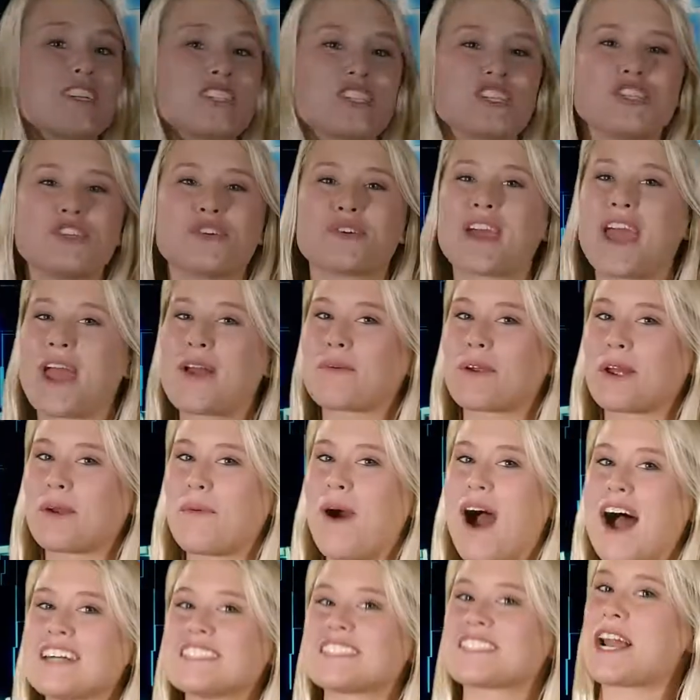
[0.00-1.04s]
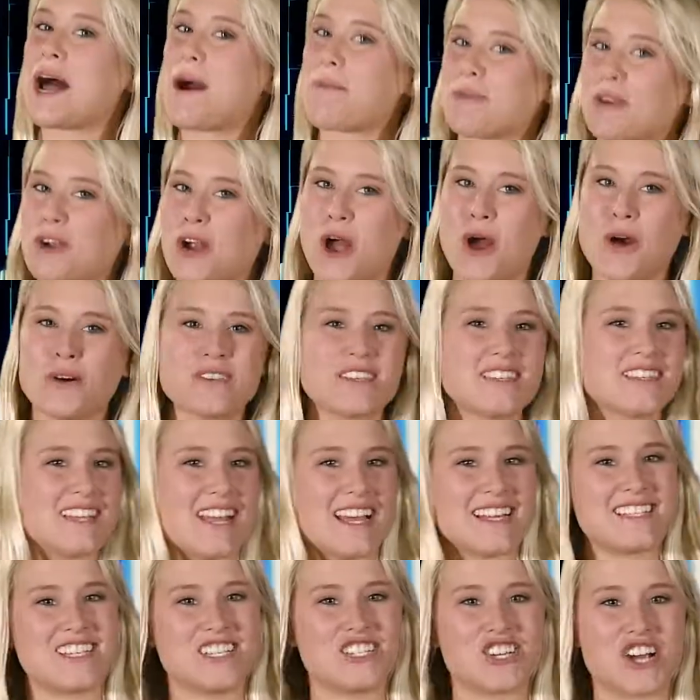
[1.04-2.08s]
watching UK Rewind, and I'm your host, Stacey